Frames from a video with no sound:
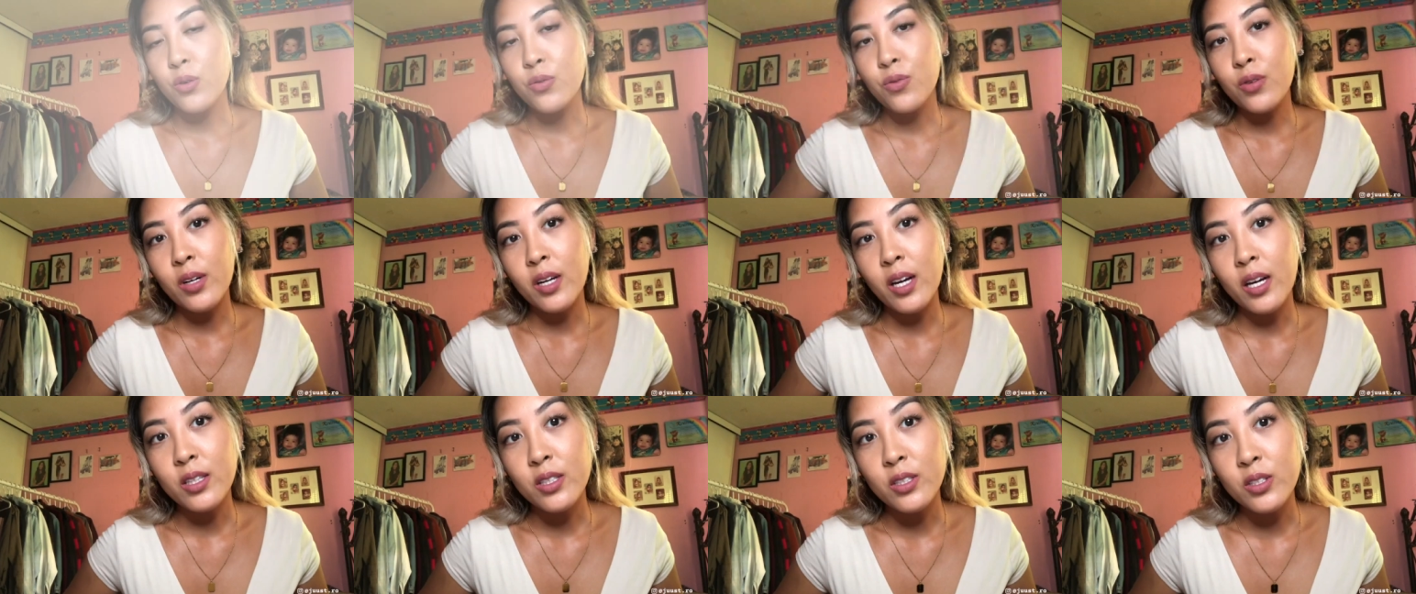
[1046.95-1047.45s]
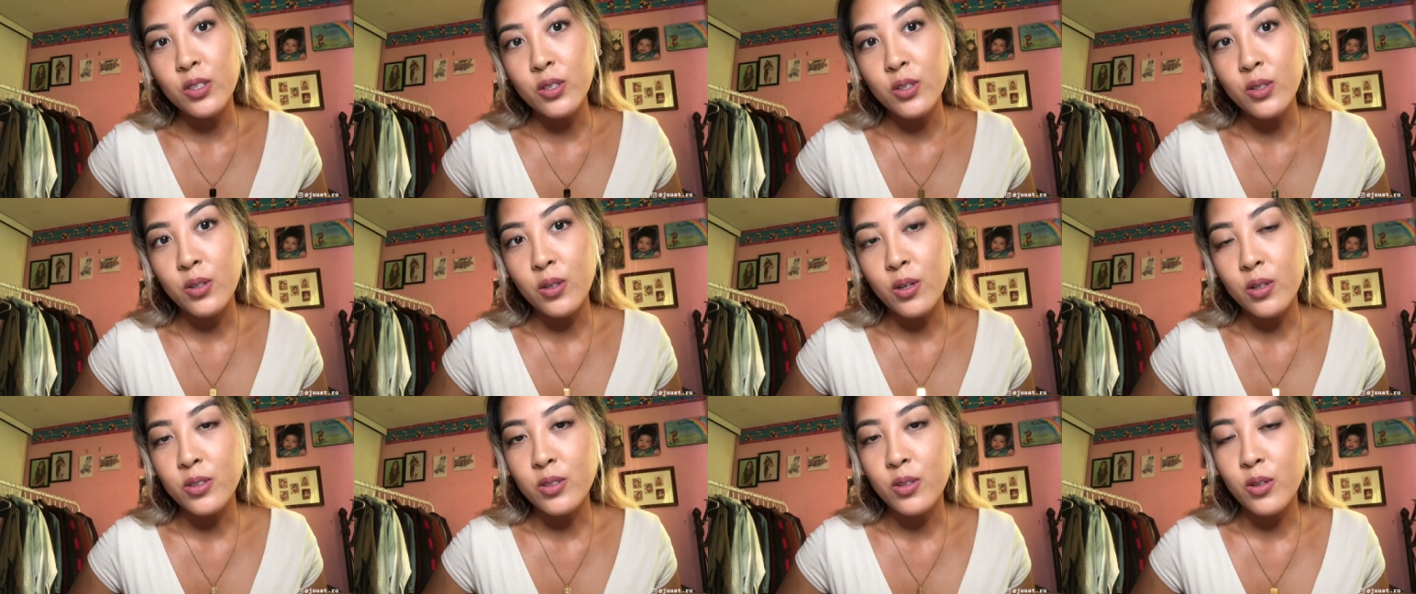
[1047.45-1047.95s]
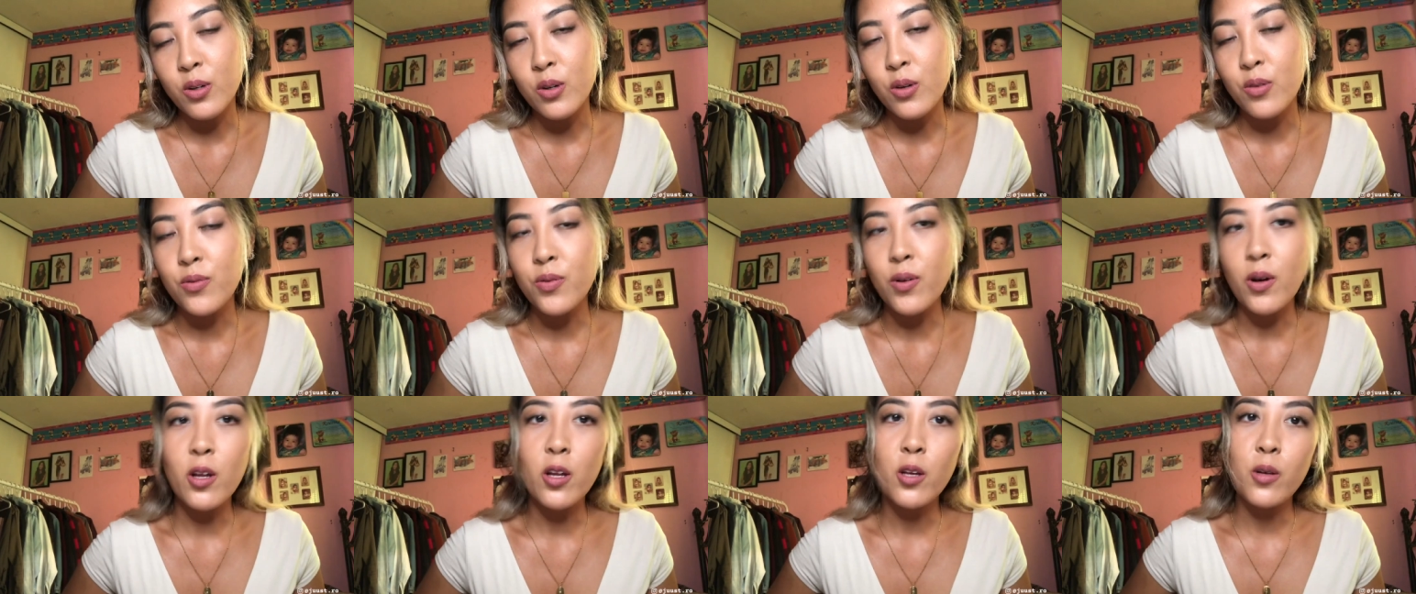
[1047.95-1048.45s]
forget to also
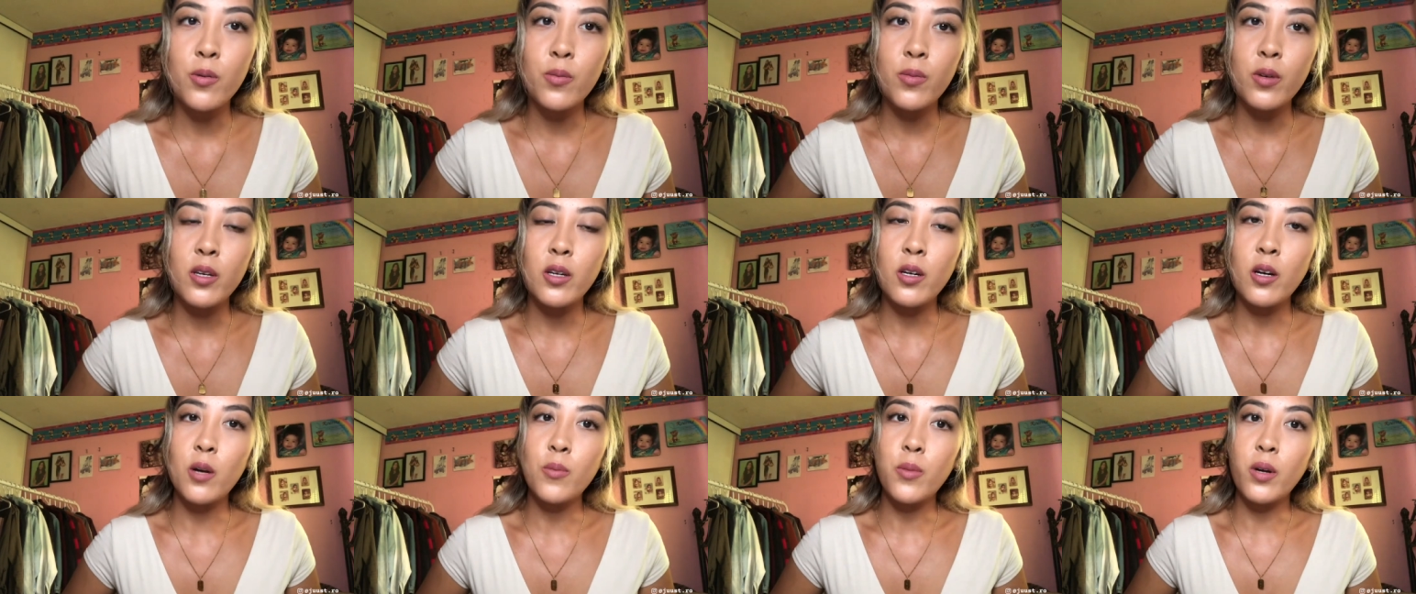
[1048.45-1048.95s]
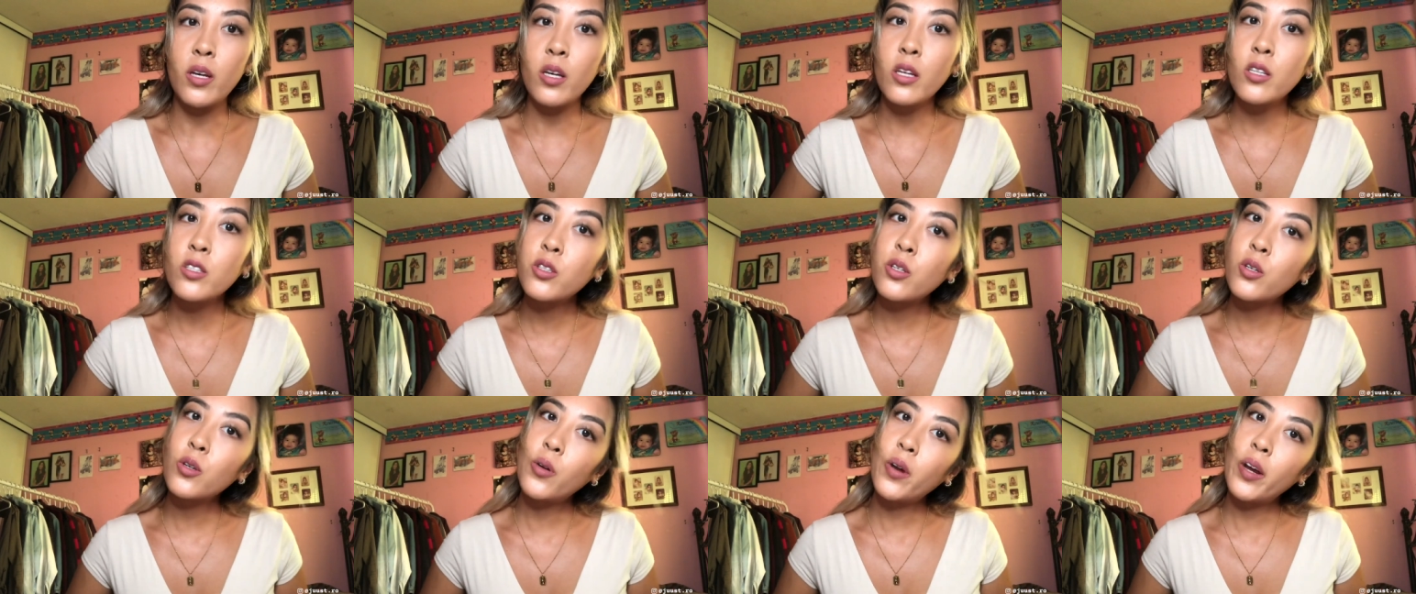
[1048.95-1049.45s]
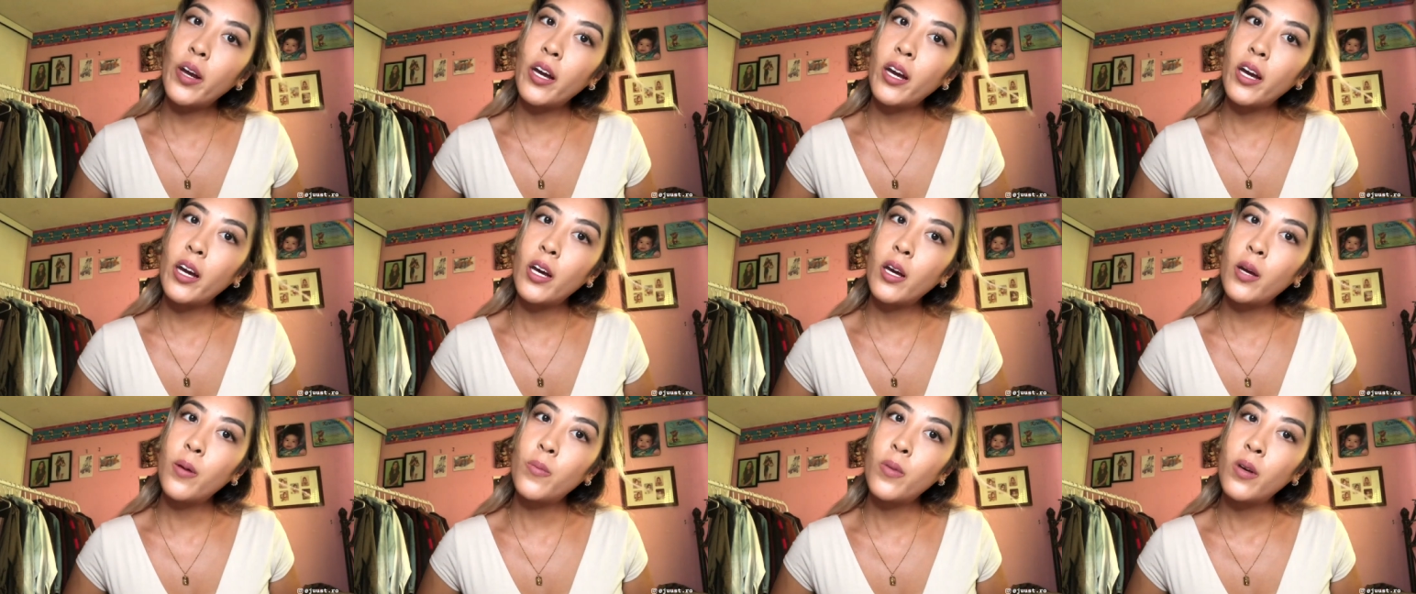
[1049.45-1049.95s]
follow me on my
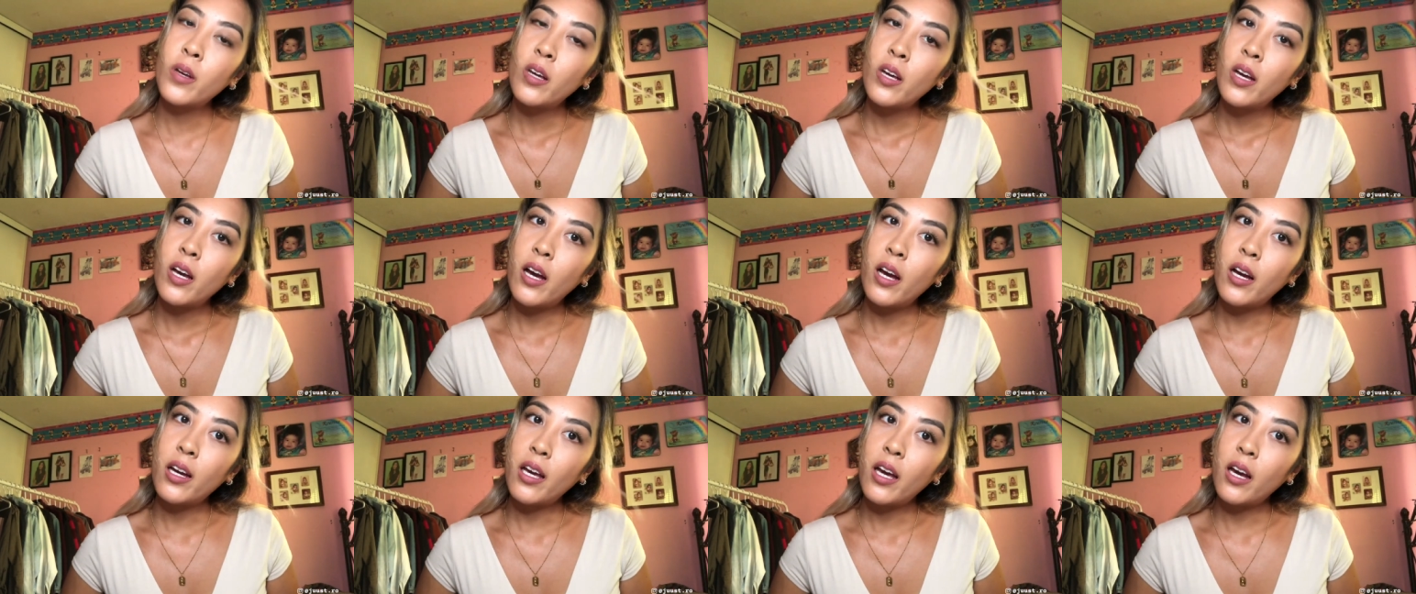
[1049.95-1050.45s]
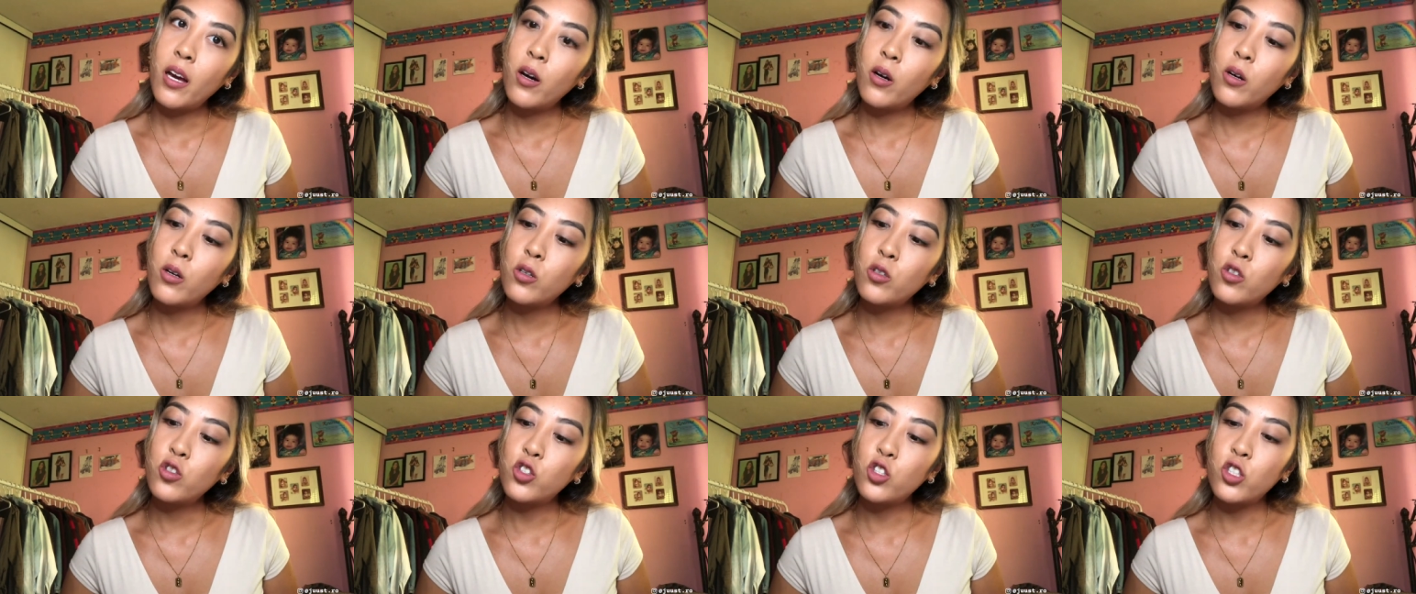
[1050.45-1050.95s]
Instagram account,